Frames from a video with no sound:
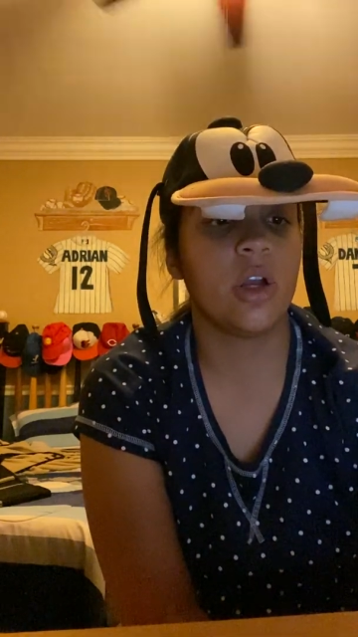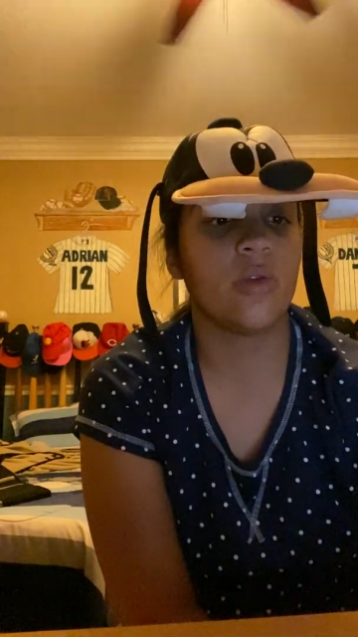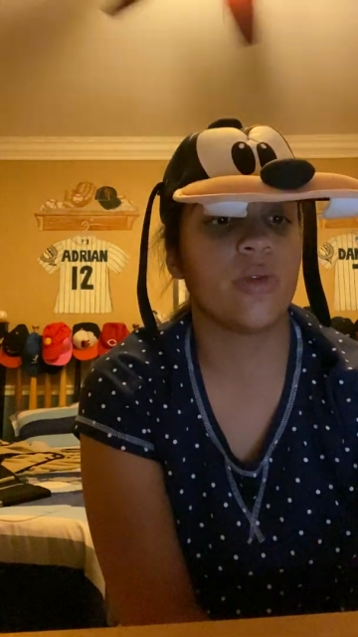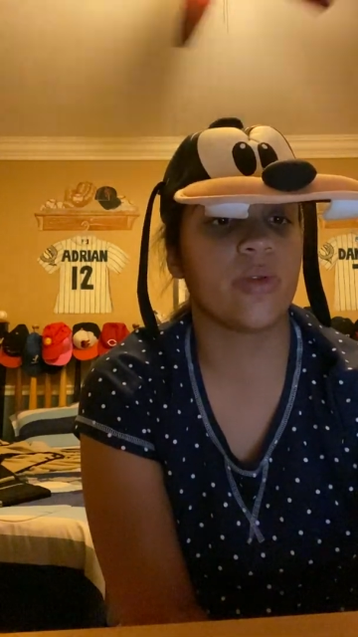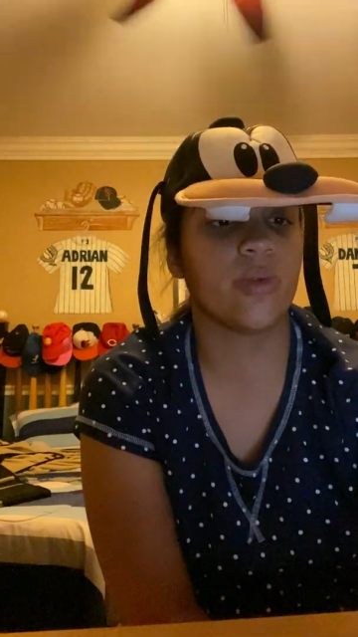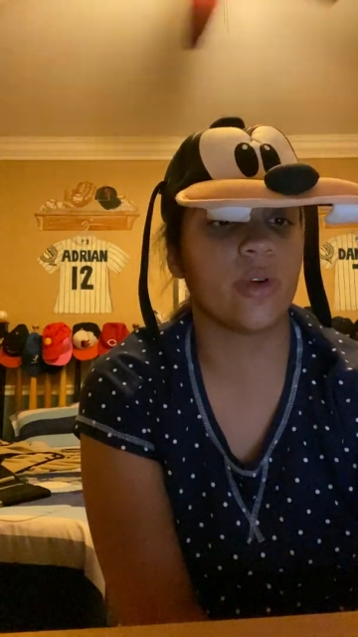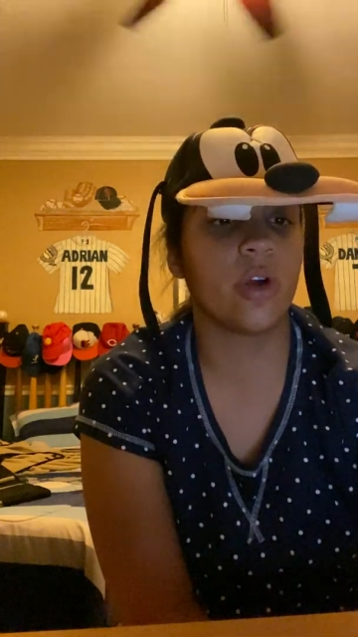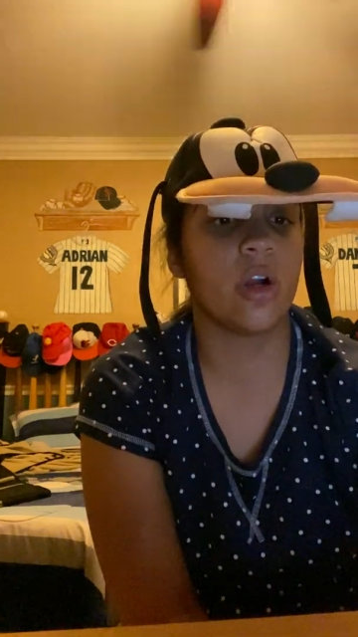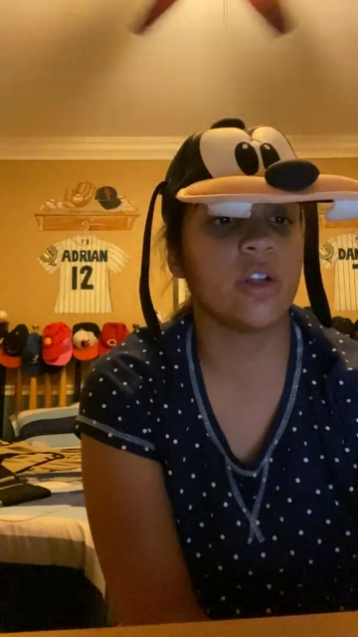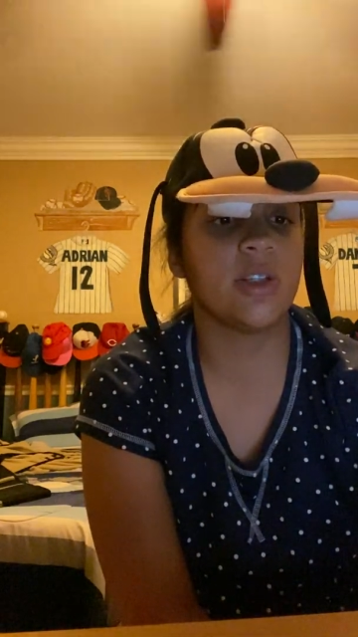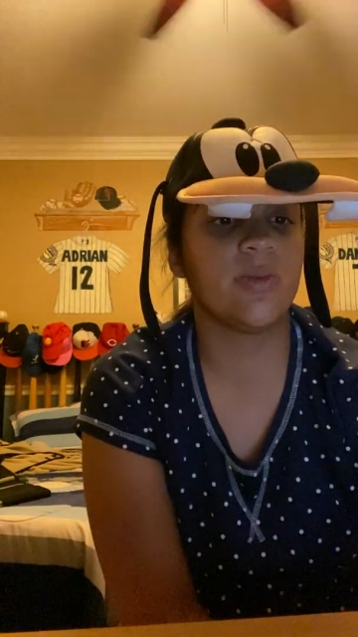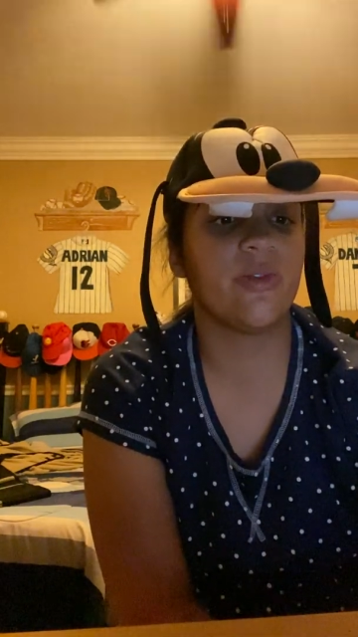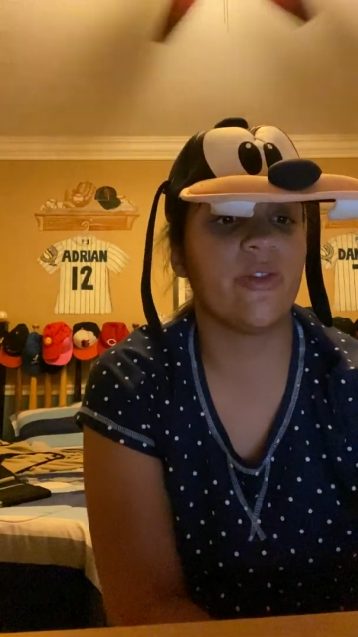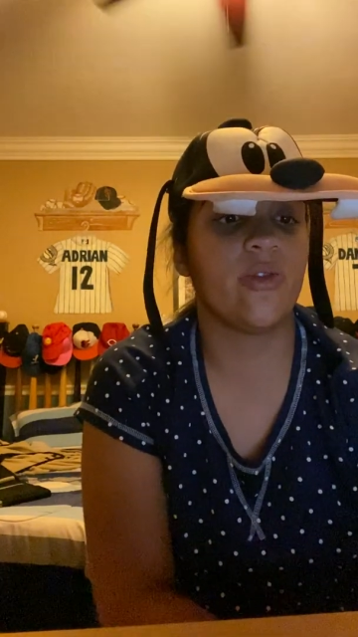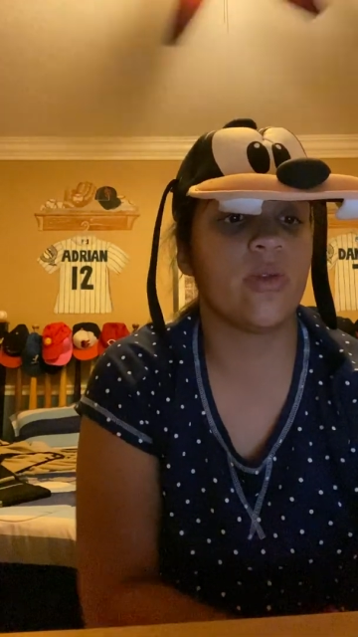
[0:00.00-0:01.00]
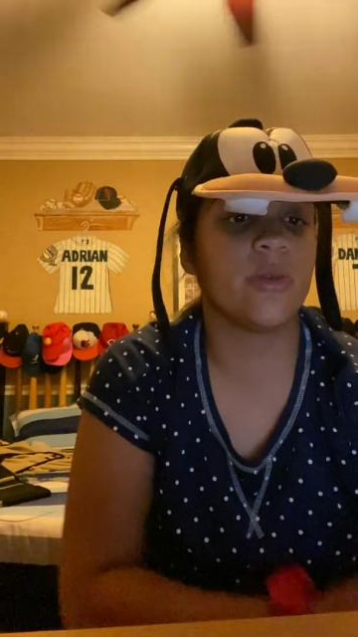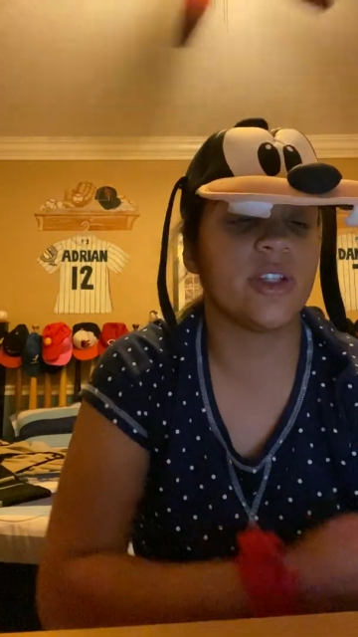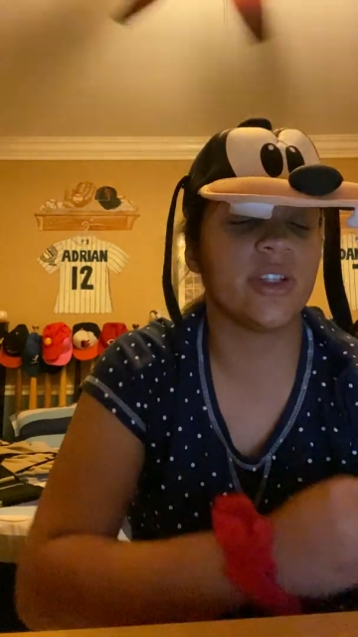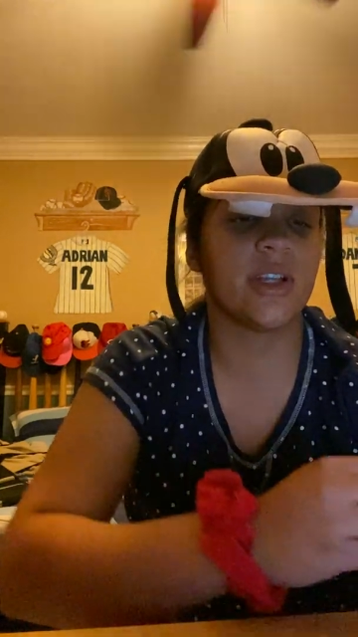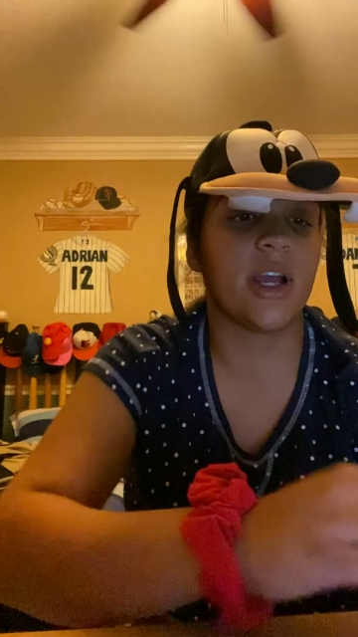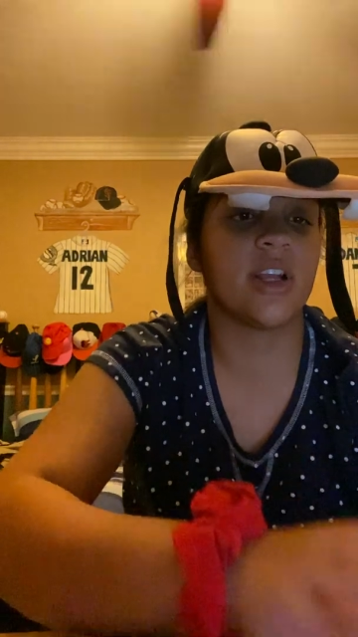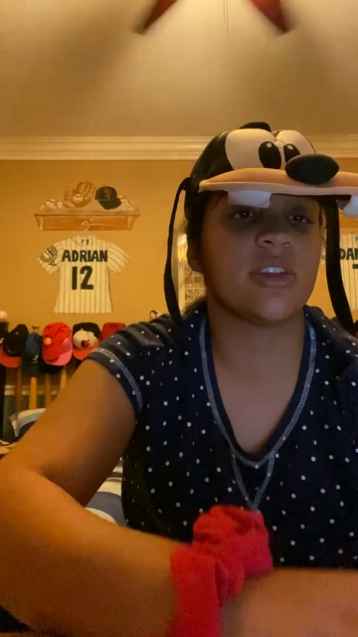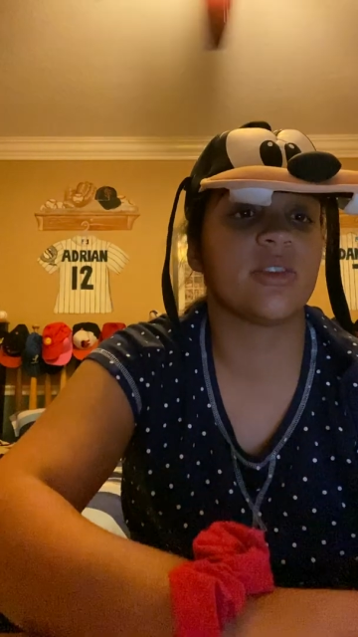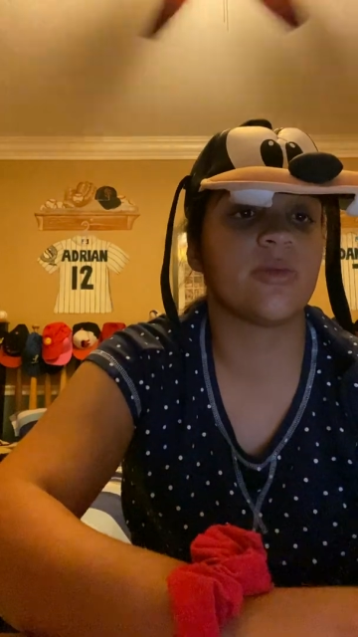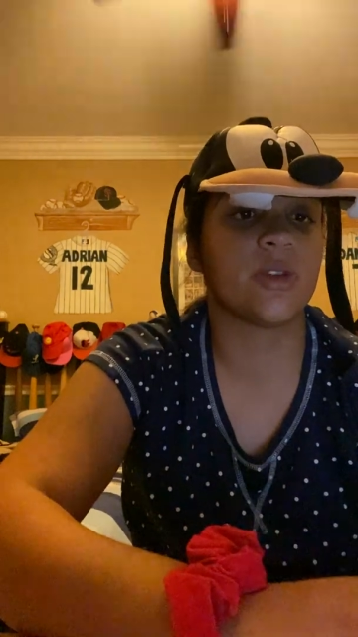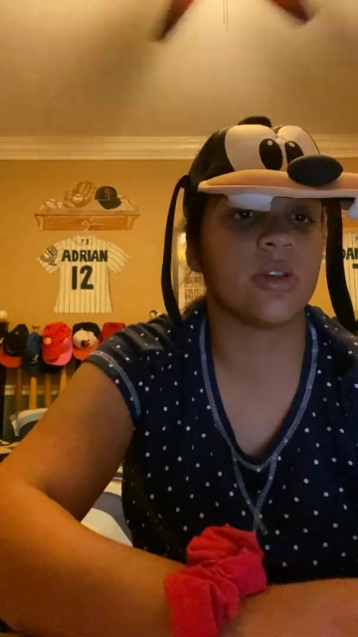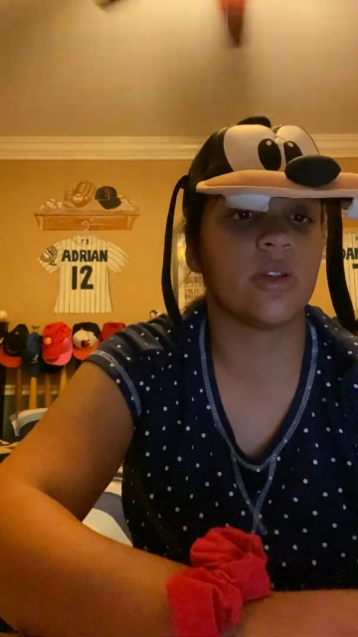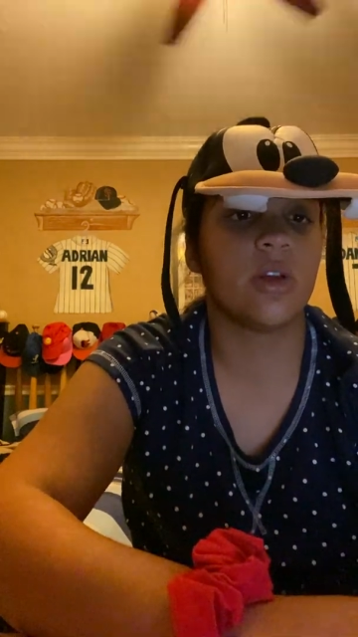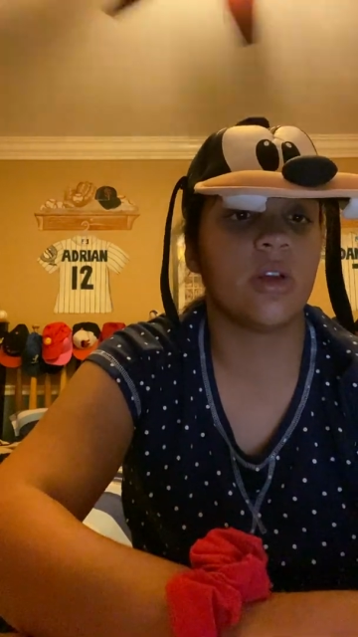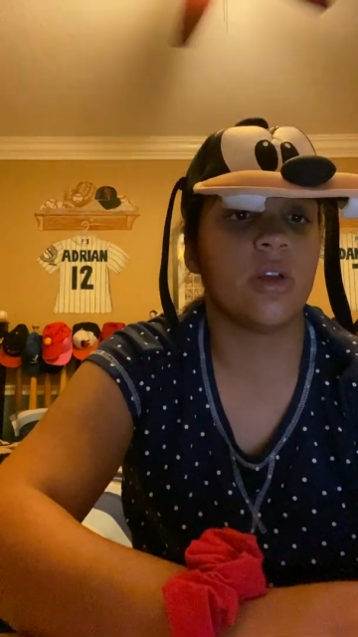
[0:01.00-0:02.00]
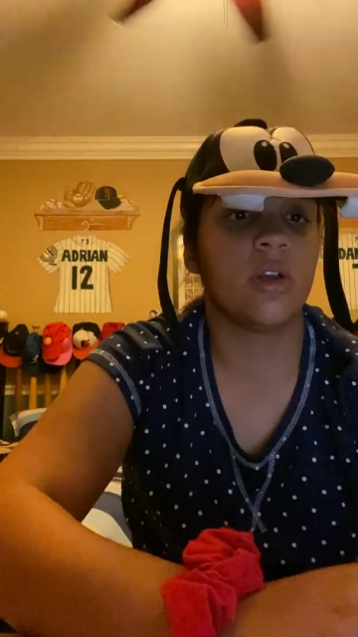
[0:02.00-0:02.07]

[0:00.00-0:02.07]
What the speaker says: With regard to performance enhancement,